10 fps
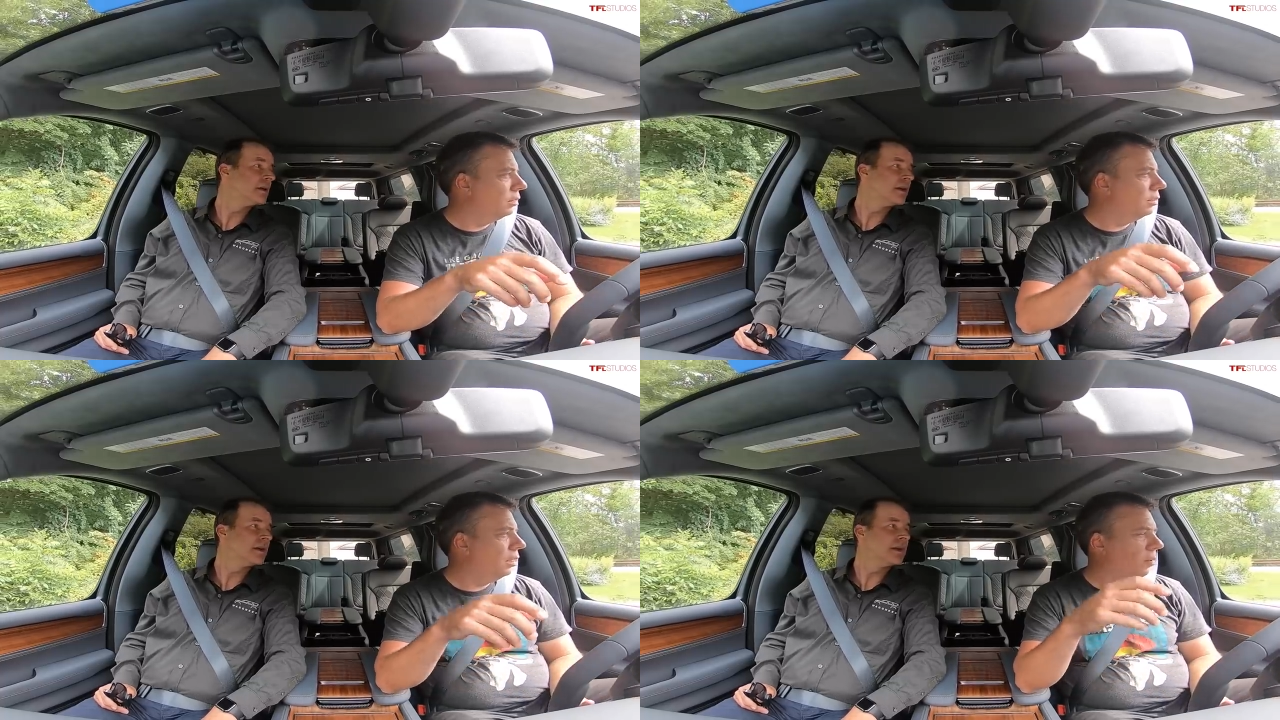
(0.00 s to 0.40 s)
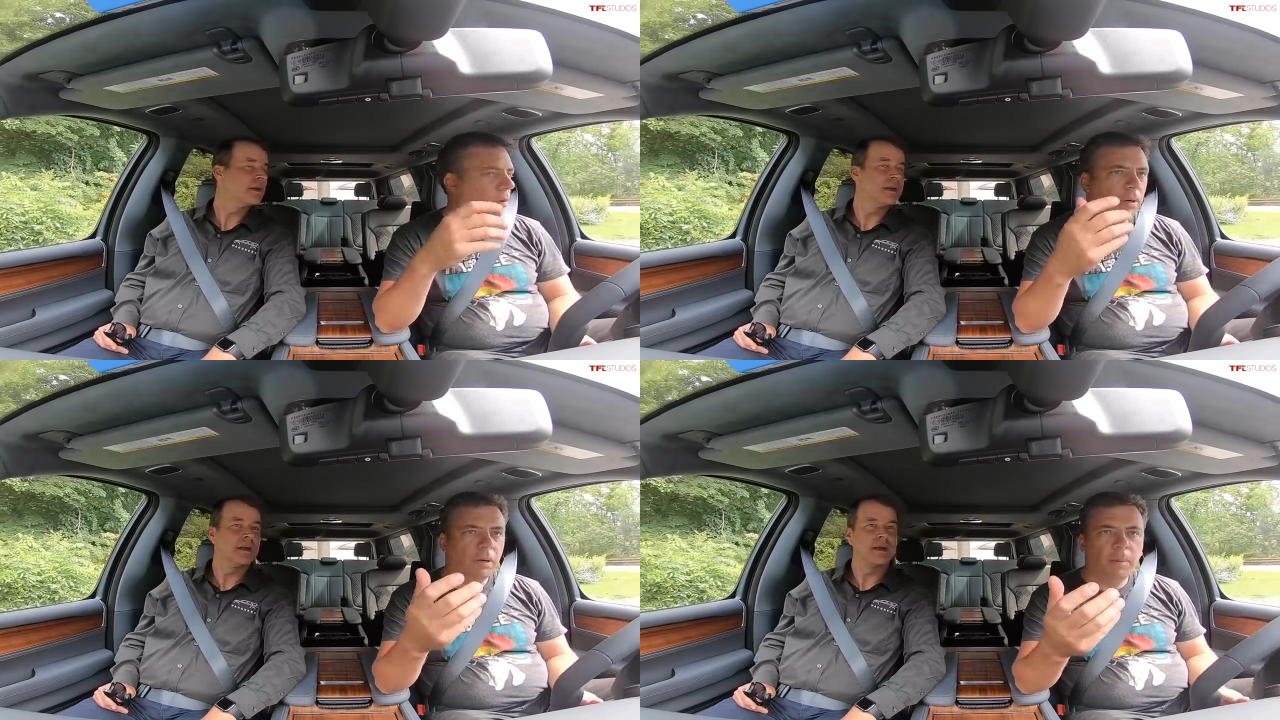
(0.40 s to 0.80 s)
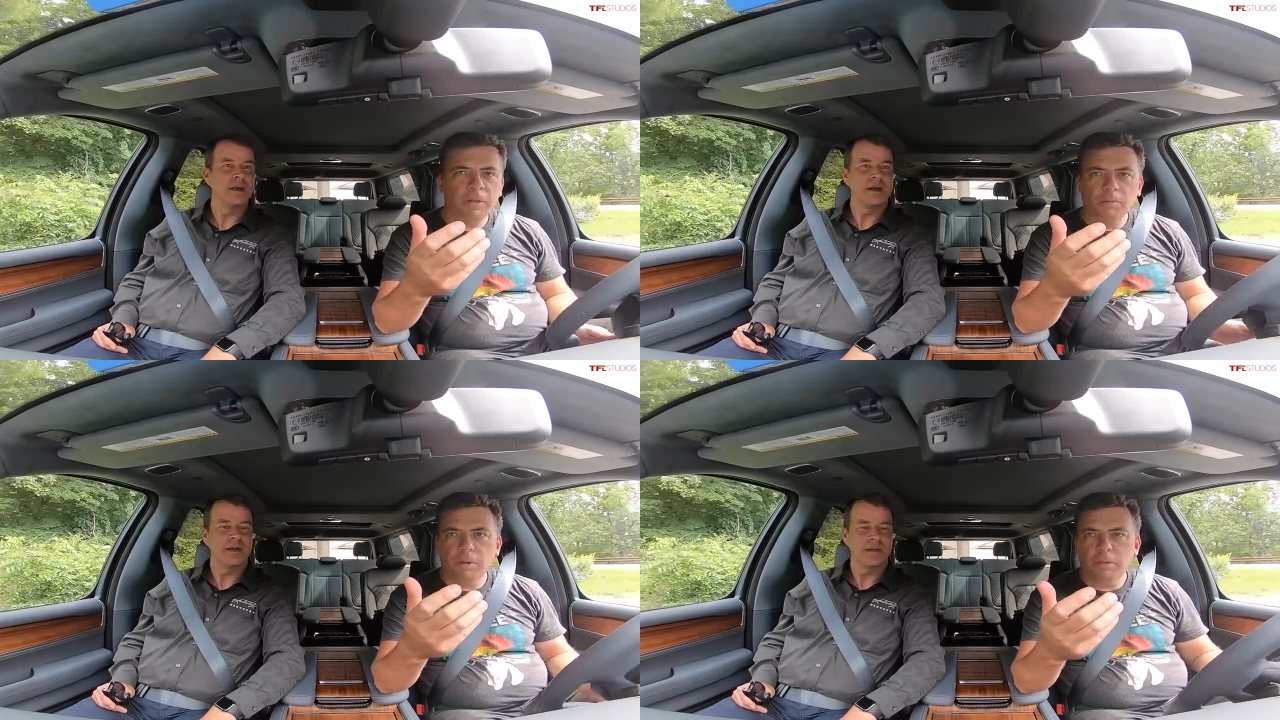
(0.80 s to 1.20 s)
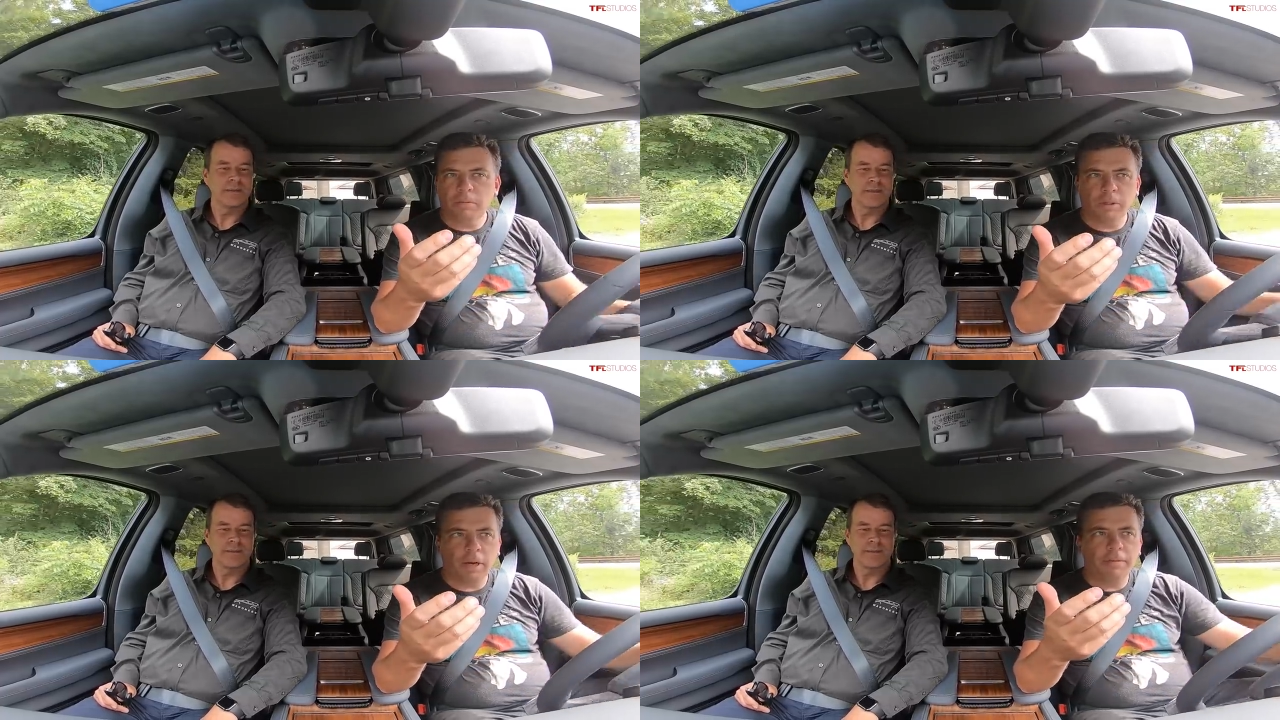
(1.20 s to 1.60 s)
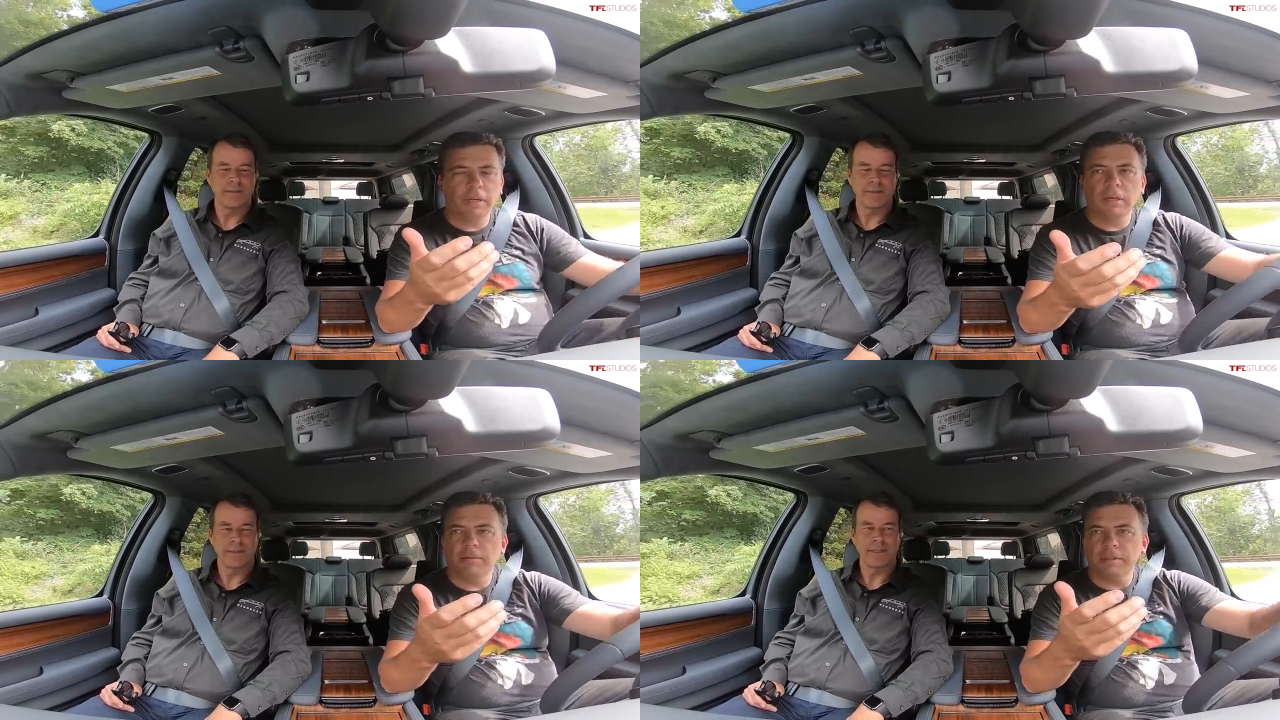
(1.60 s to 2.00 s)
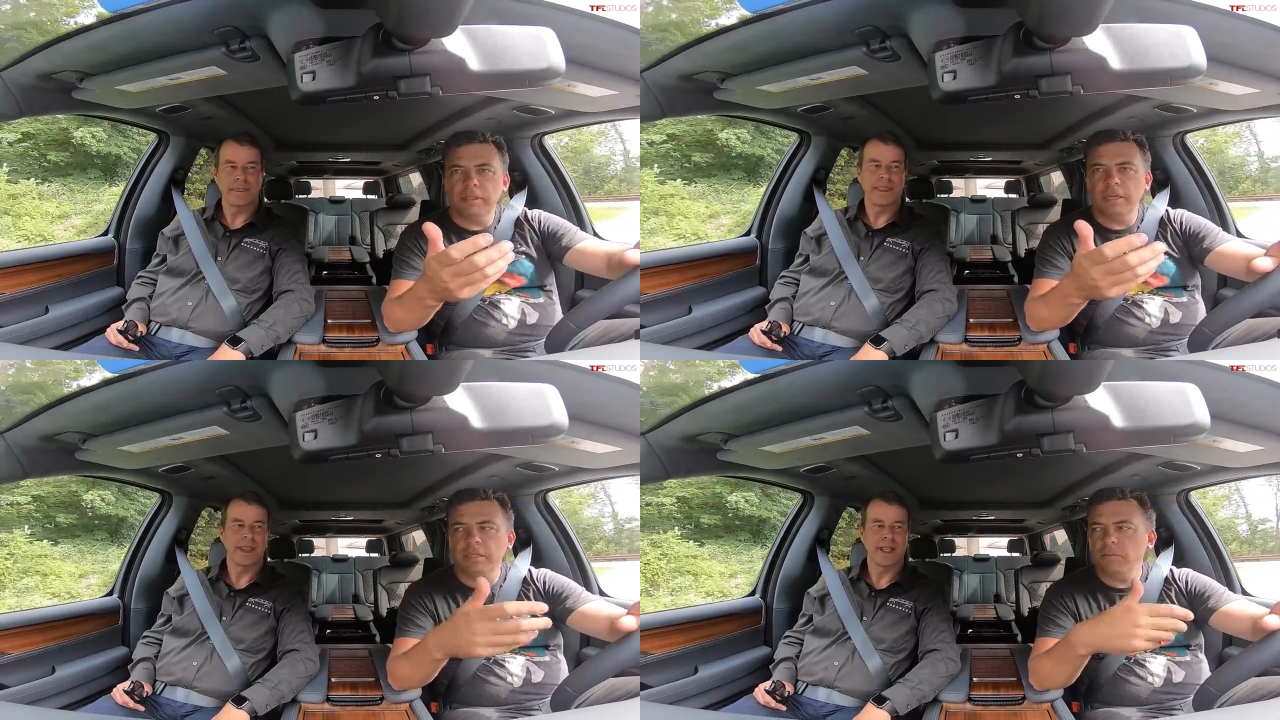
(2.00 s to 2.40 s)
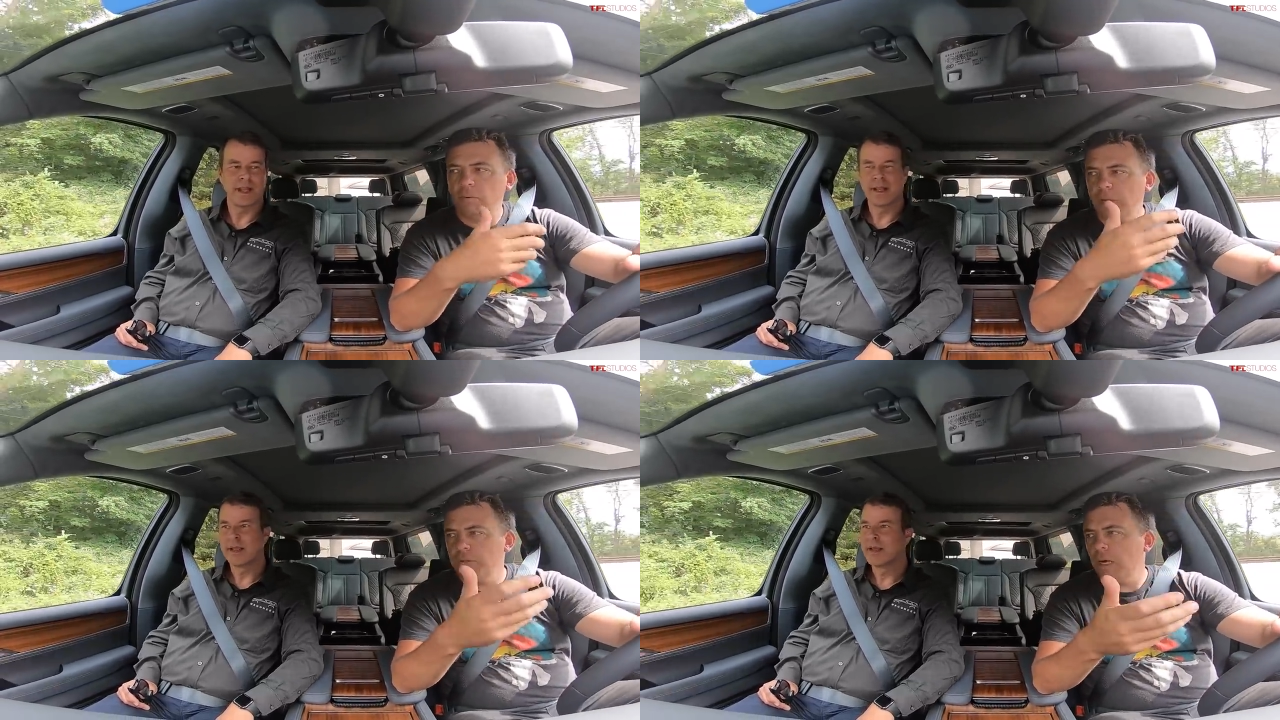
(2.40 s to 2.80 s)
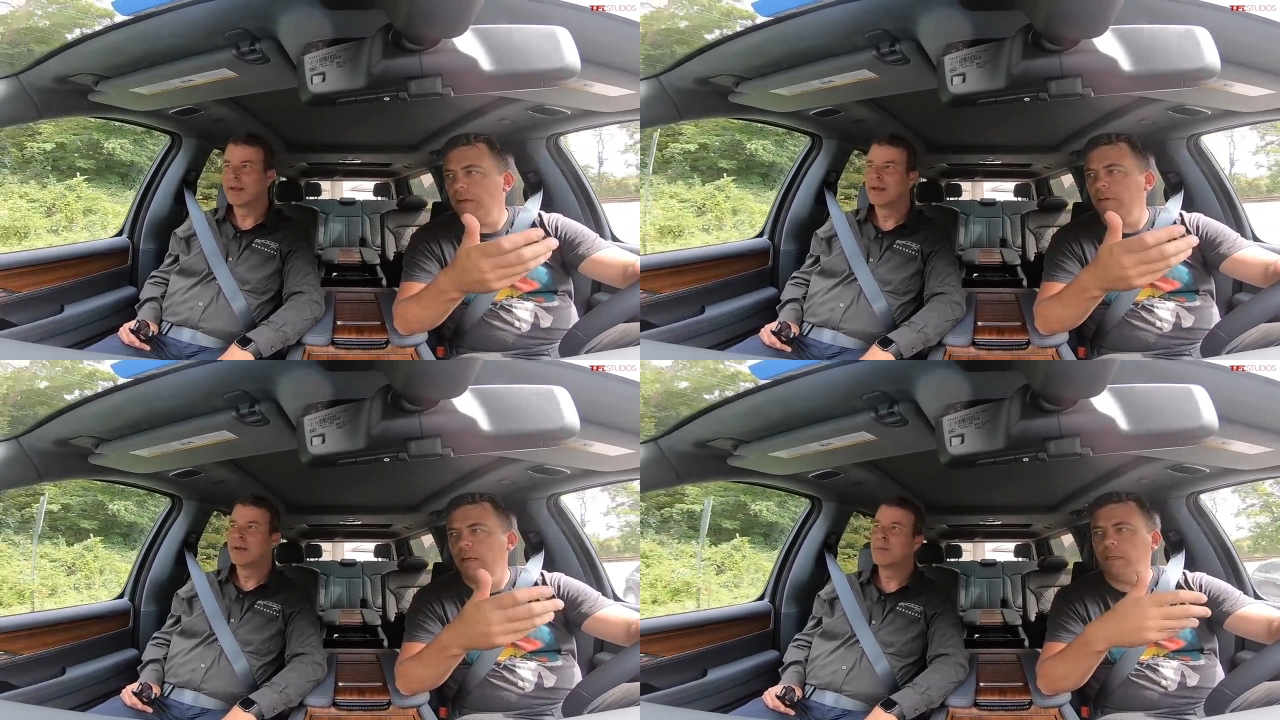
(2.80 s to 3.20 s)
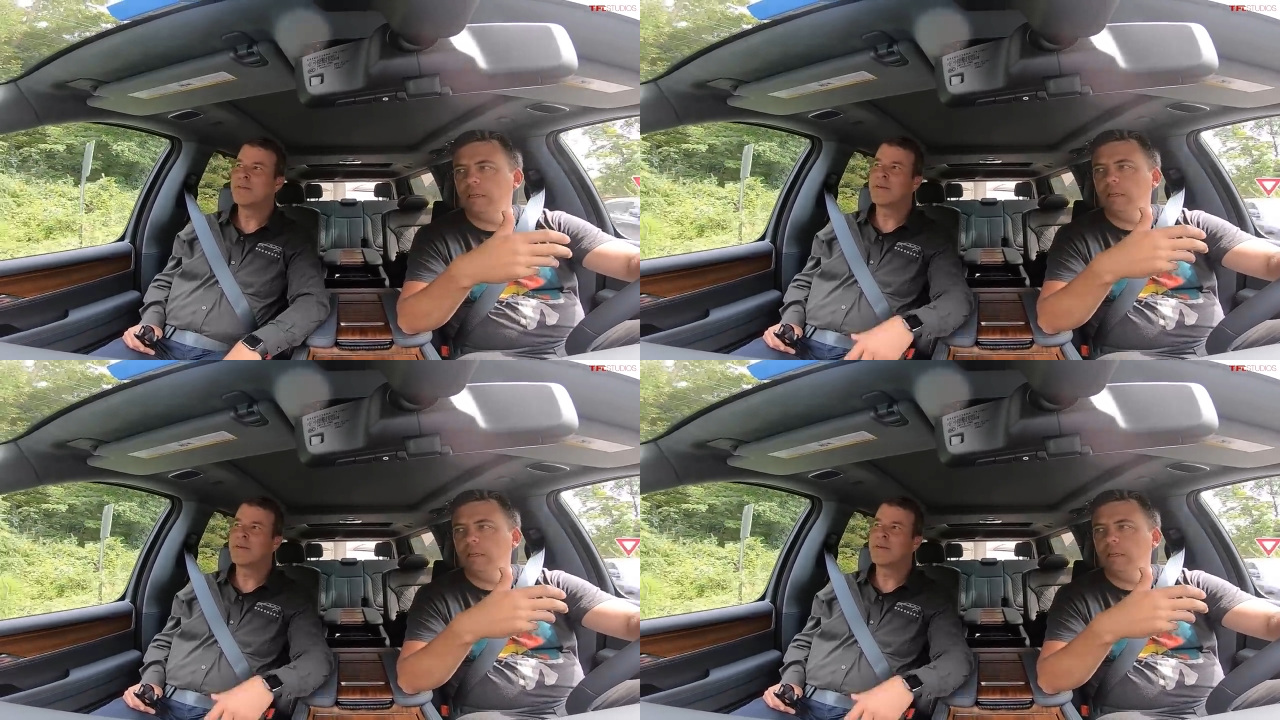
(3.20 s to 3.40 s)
Speaker 1: Sorry, I mean, we're we're having a conversation while driving. We